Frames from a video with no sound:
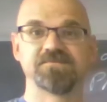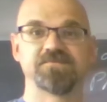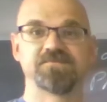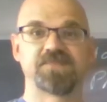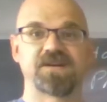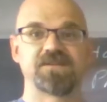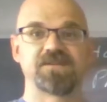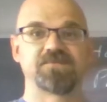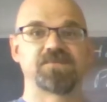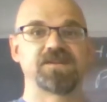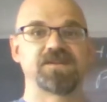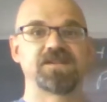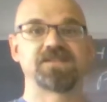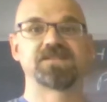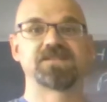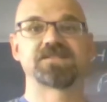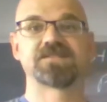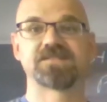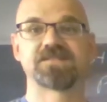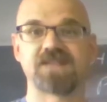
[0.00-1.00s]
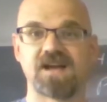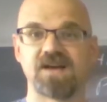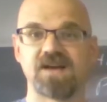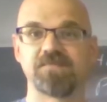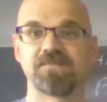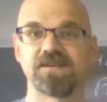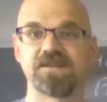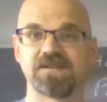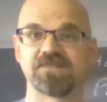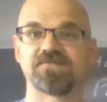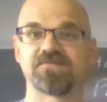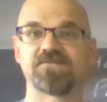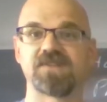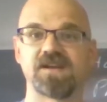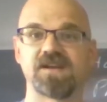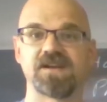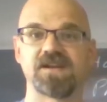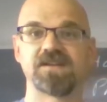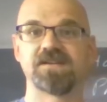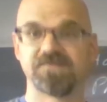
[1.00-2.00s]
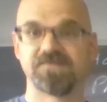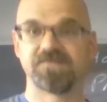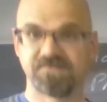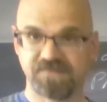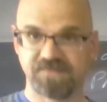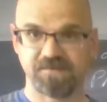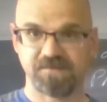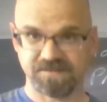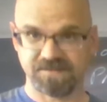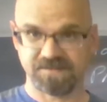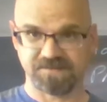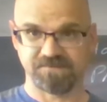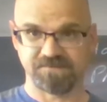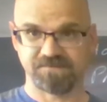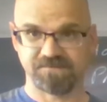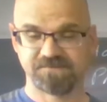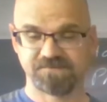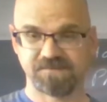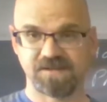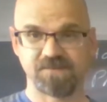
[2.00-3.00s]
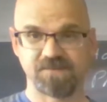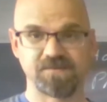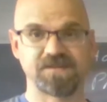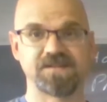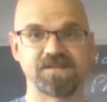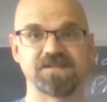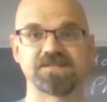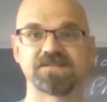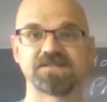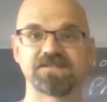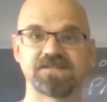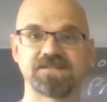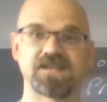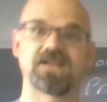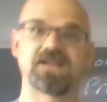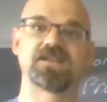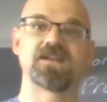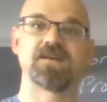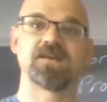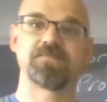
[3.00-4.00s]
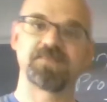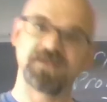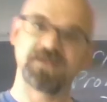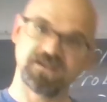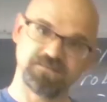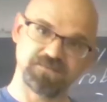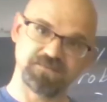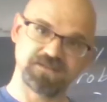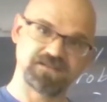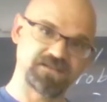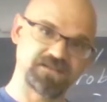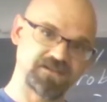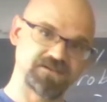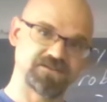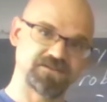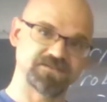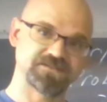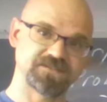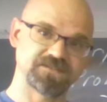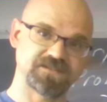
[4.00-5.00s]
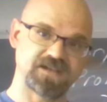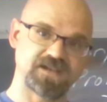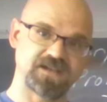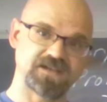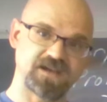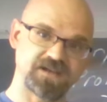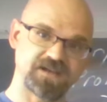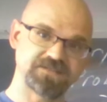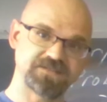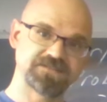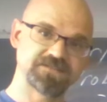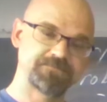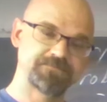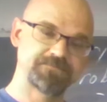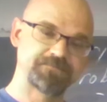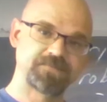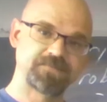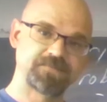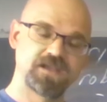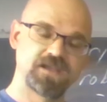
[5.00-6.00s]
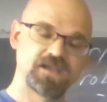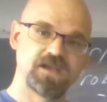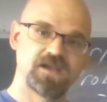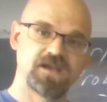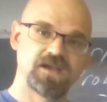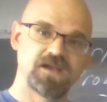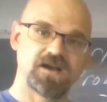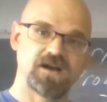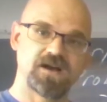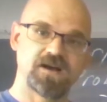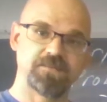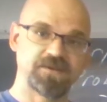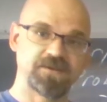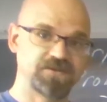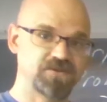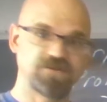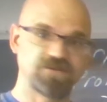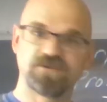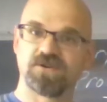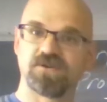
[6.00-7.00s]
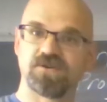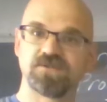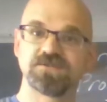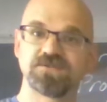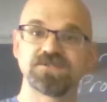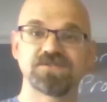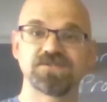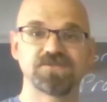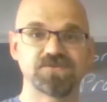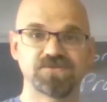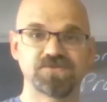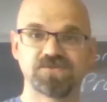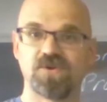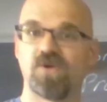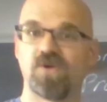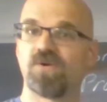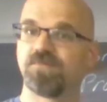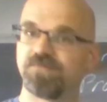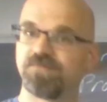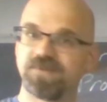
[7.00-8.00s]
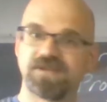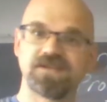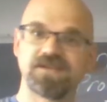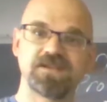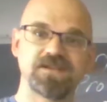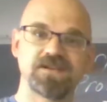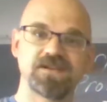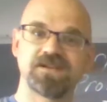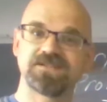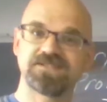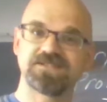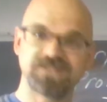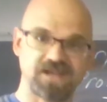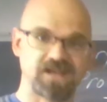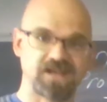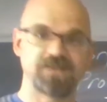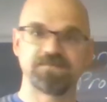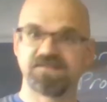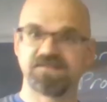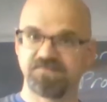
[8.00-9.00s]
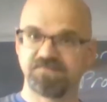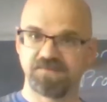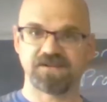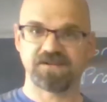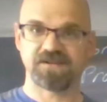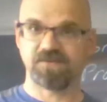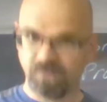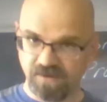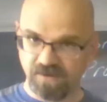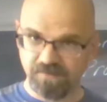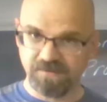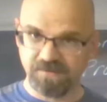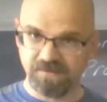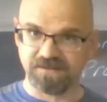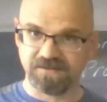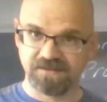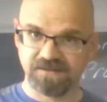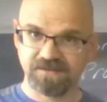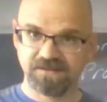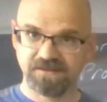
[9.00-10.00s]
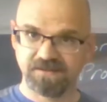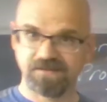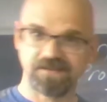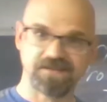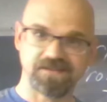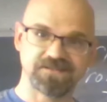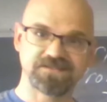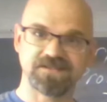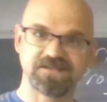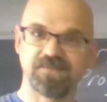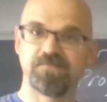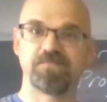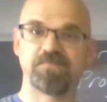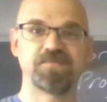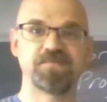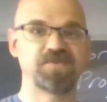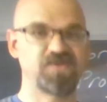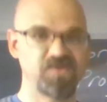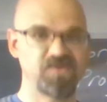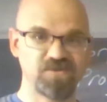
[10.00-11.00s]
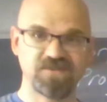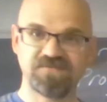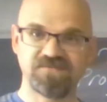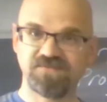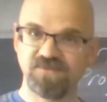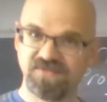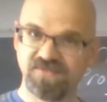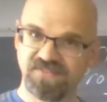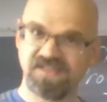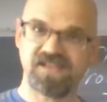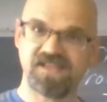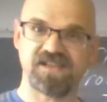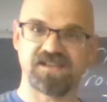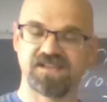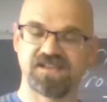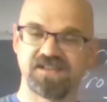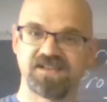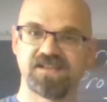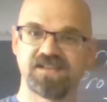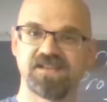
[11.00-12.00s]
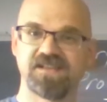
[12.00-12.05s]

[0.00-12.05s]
but we need to stop being afraid of feminism. We need to stand up and be leaders, okay, guys? And you girls, don't be ashamed of being a woman. It's a beautiful thing.